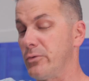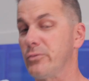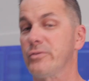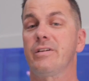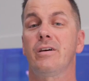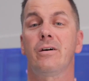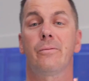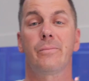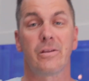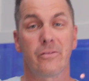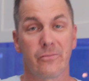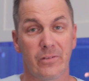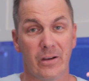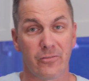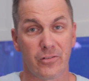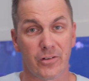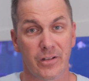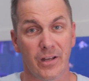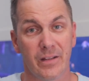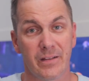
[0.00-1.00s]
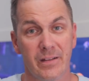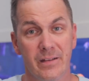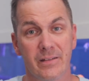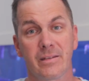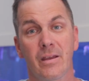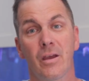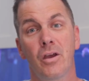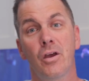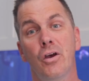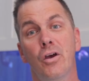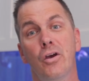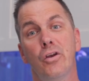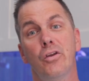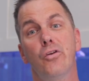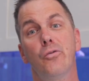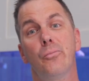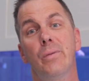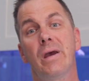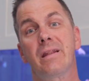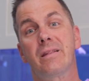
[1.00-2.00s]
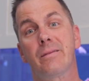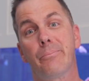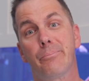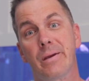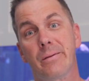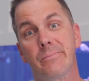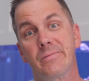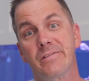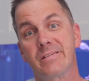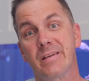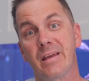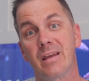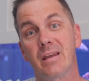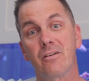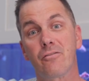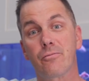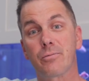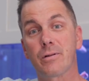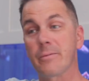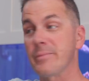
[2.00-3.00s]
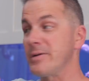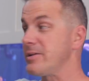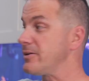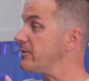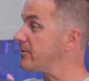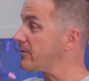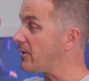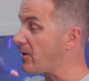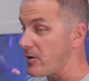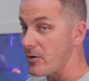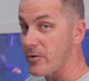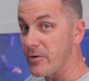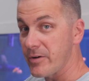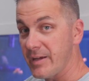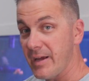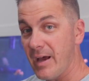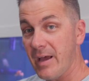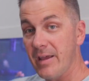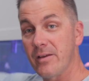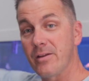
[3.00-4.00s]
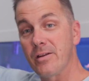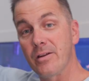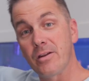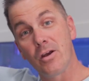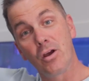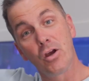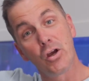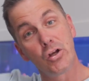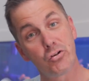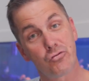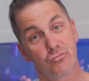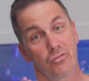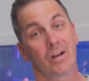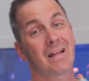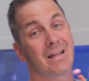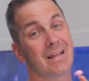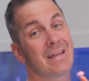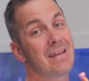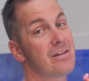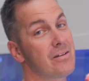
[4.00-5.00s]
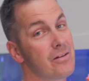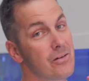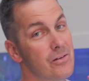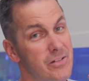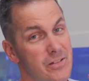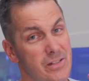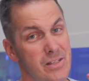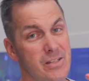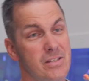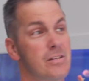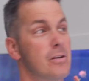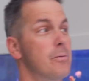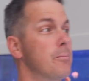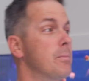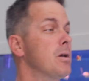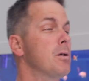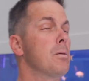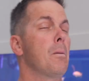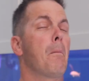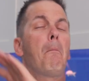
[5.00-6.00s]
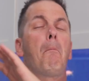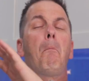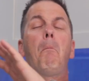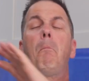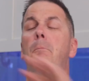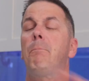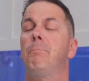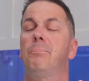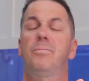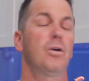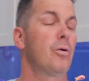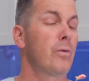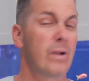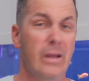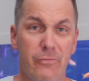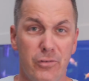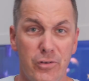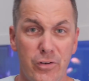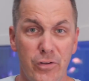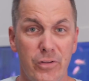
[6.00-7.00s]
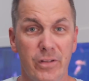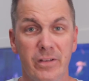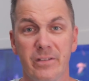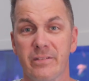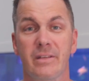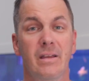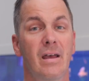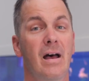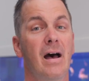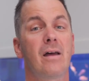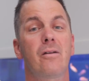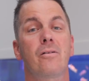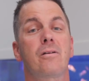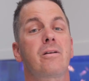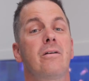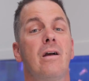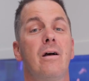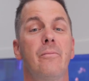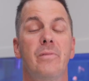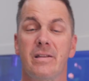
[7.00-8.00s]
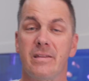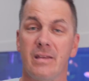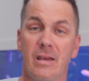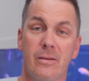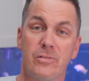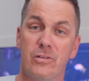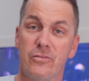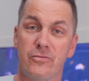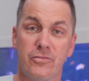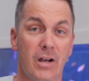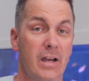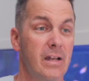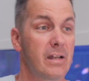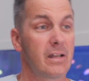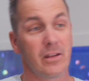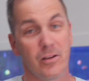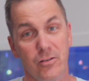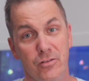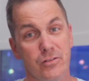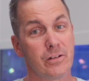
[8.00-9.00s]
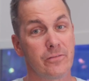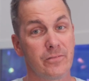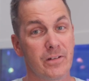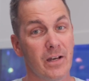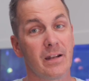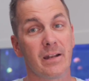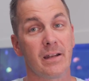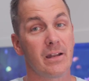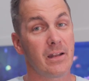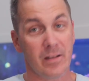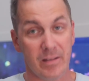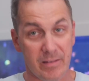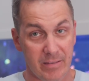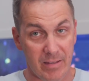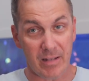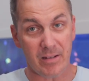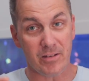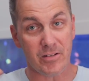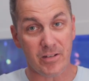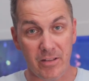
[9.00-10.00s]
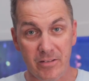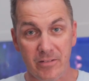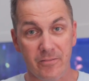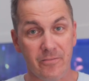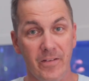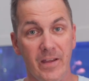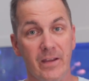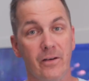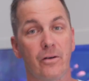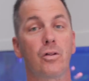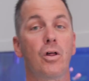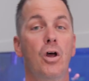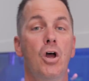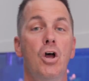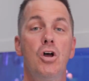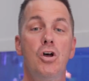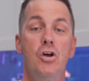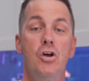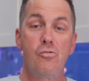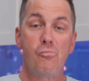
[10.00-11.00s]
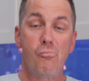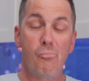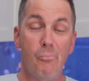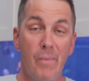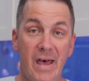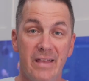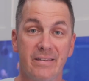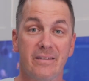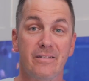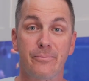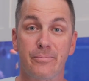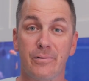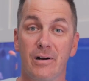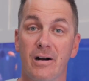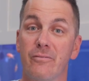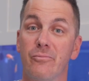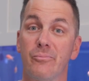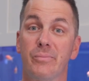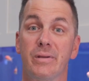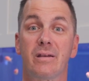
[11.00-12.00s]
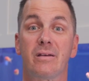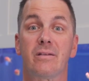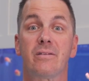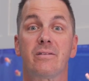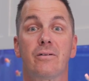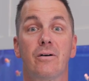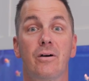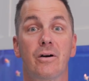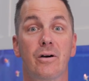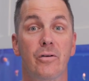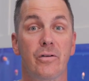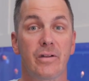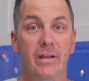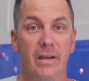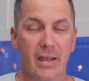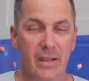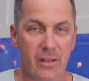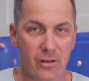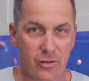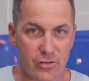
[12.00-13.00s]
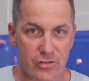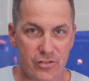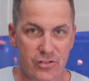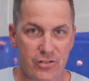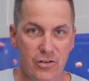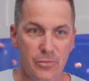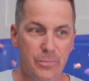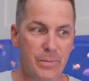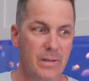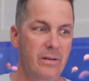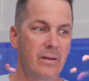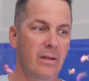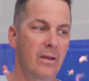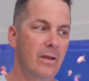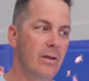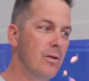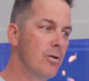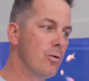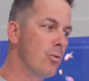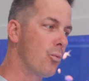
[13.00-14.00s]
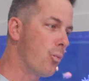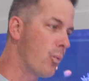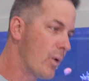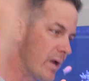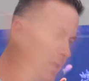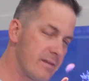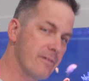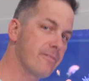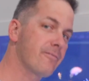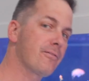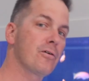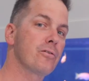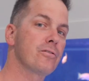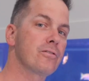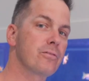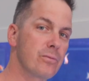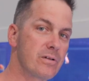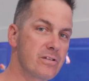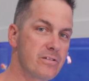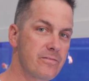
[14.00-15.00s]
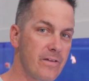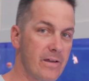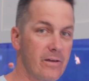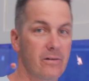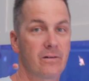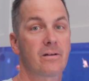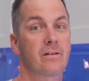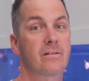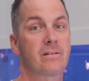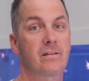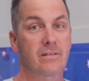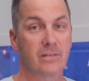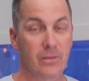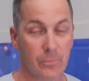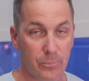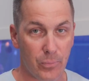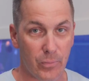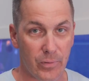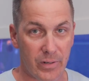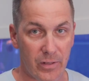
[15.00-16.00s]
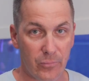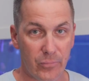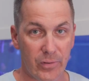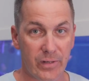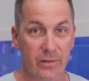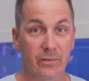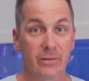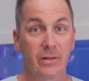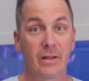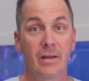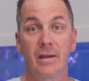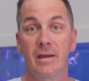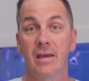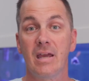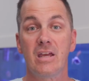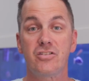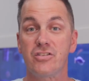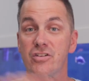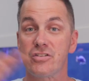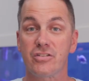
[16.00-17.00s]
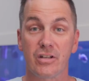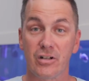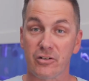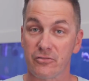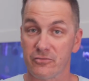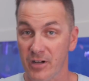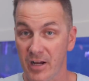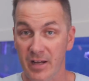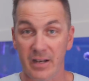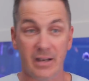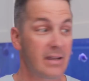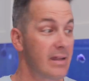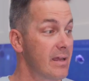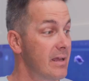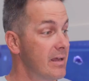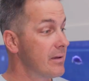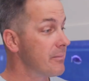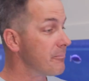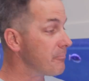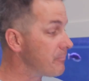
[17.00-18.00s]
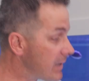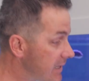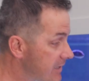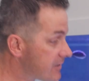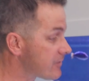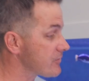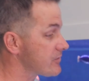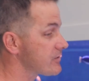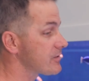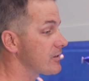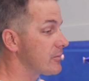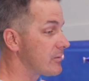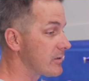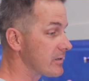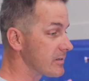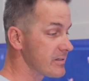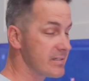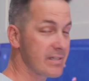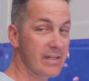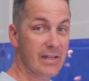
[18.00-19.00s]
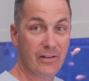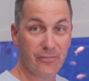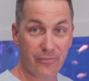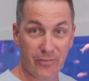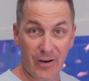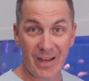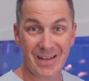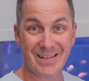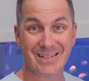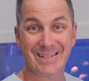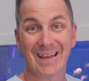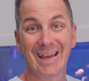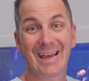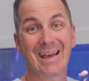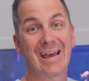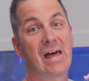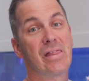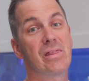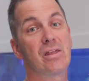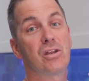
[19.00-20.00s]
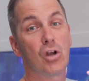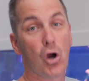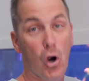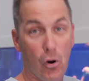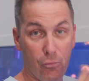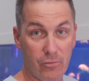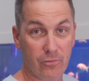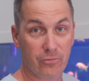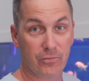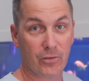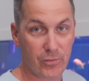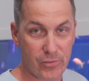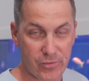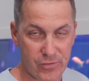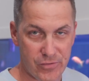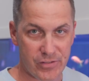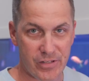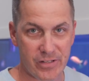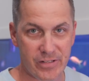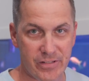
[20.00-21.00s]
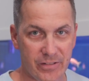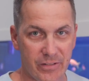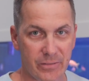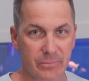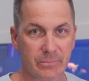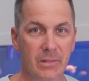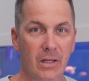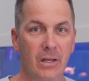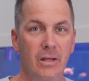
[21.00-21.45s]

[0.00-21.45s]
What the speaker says: don't tell me you've ever done this, you make the big mistake of plumbing your RODI unit directly into your system. Don't ever do this. I don't care how many times you've tried it, years you've done it, and it said it doesn't fail. Massive problem because your RODI unit is stupid. When the float switch fails, because at some point it will, it's just gonna run, make your saltwater tank fresh, and then overflow your system.